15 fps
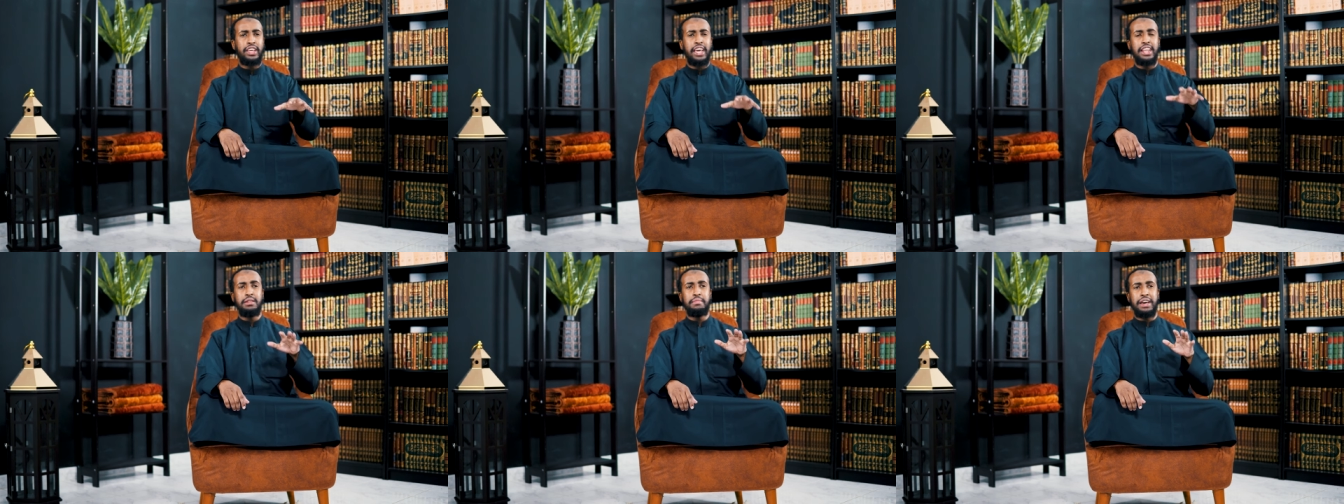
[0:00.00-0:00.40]

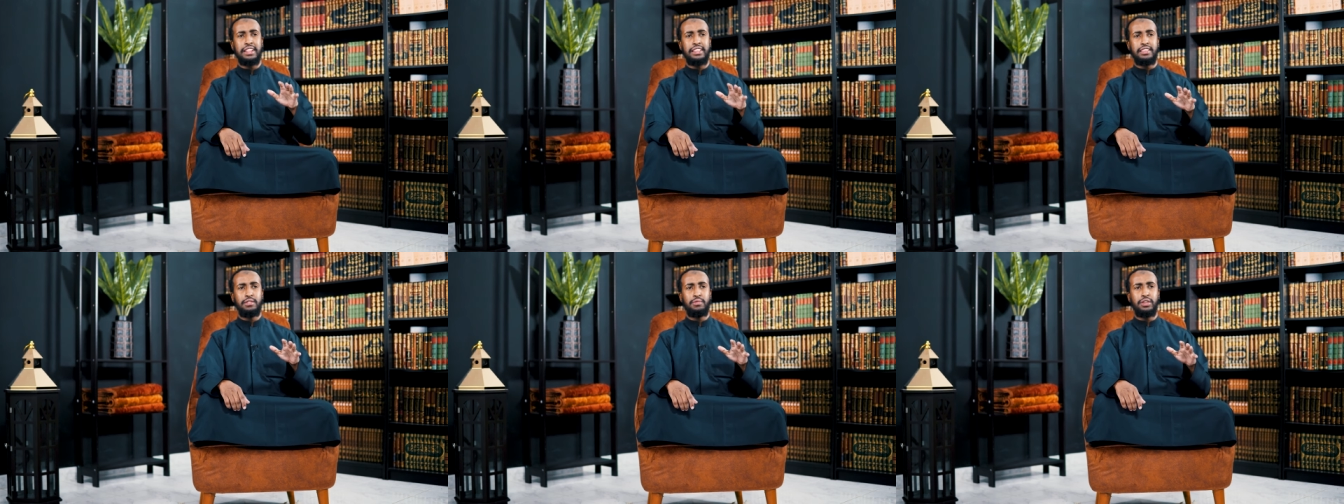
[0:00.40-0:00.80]

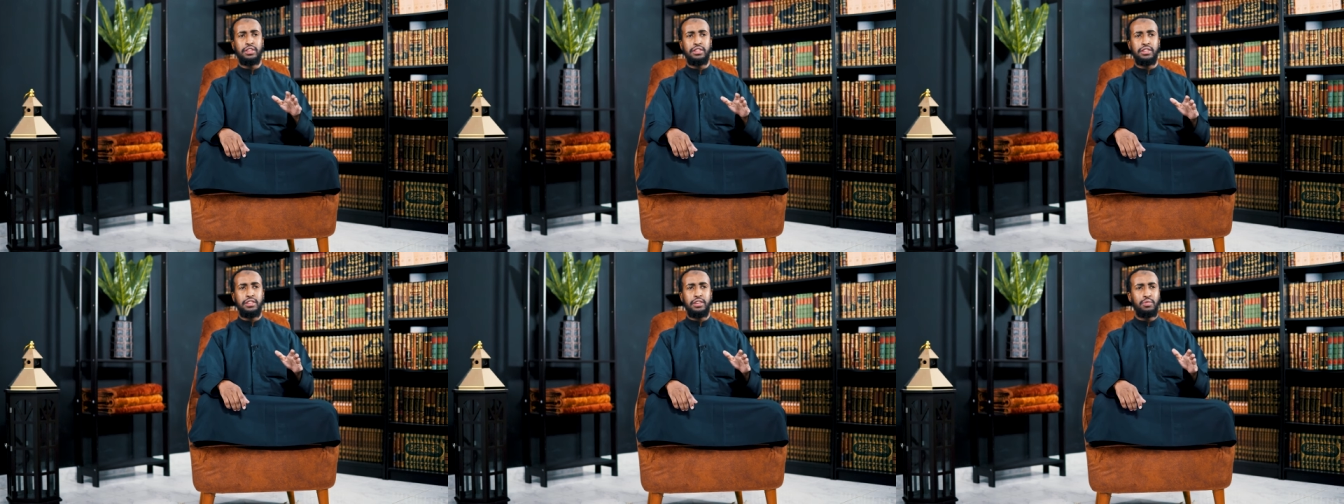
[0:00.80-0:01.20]
Kalimat.'
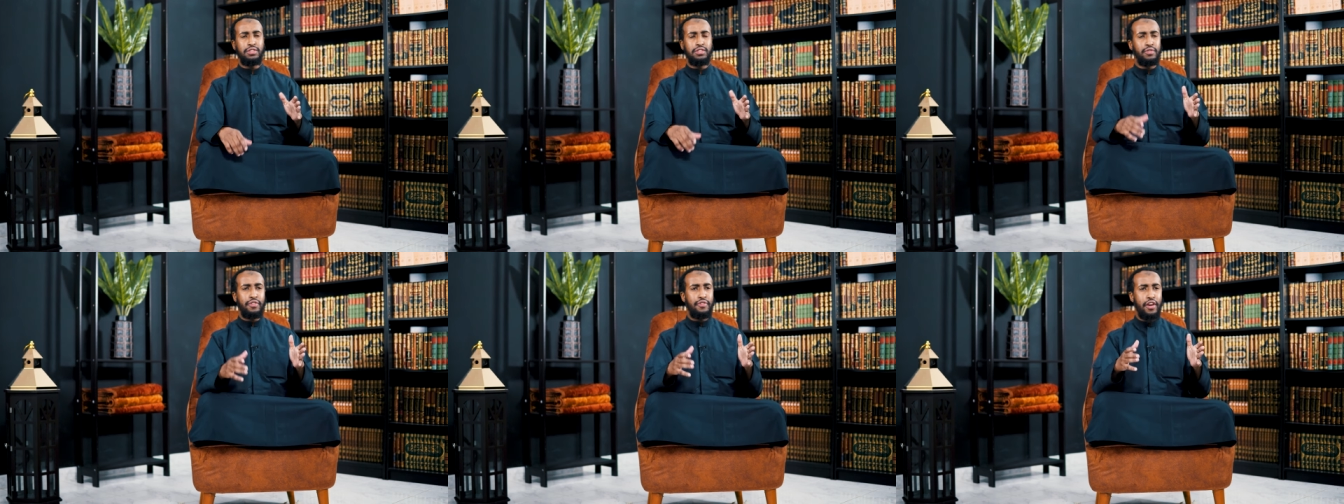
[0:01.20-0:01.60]
when it
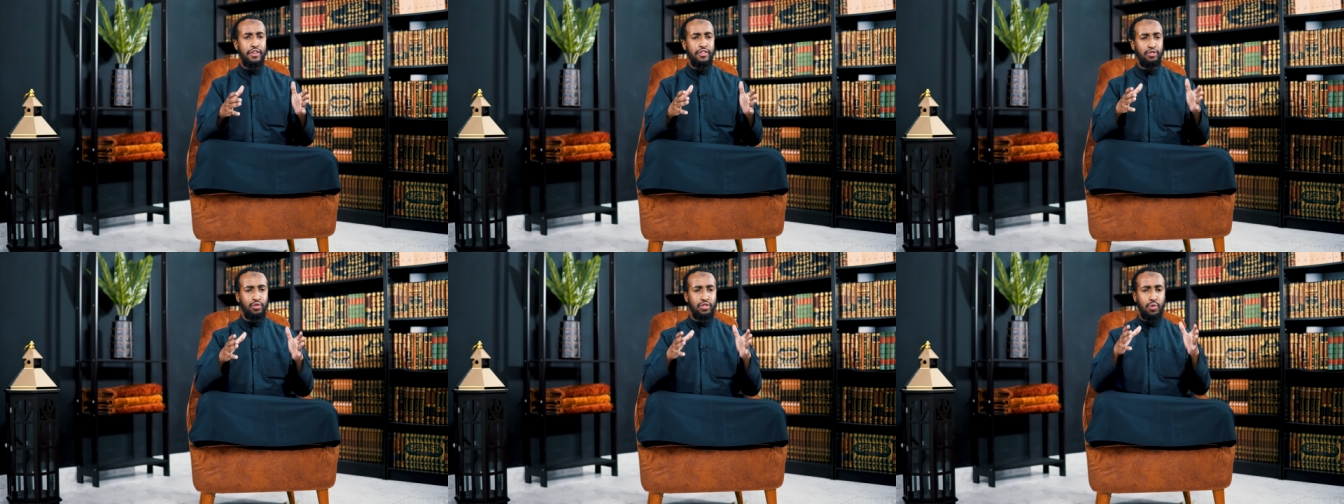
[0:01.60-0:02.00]
wasn't
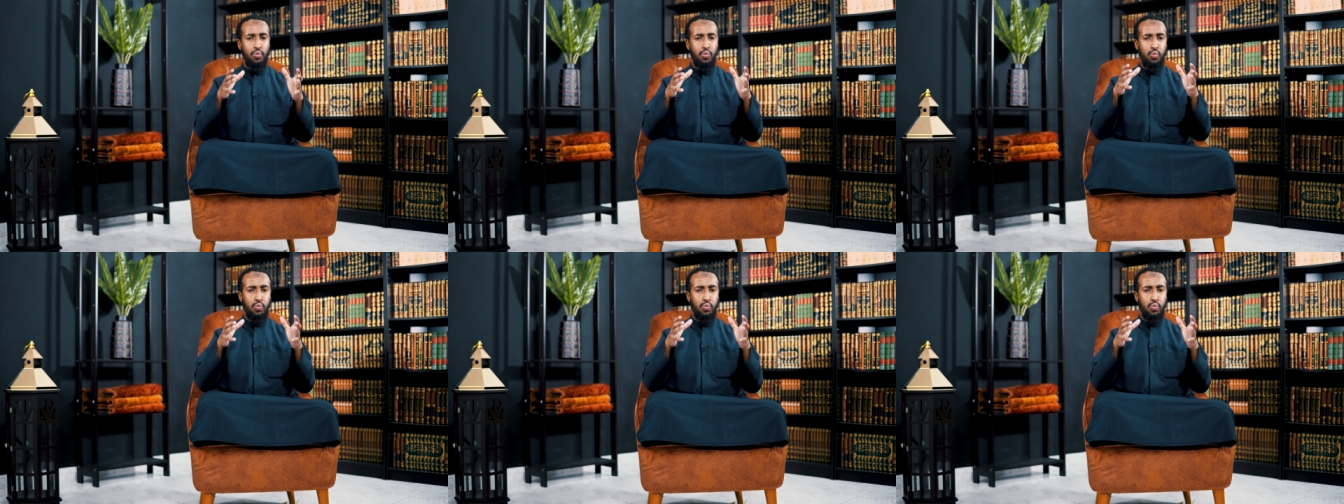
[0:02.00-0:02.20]
referring to the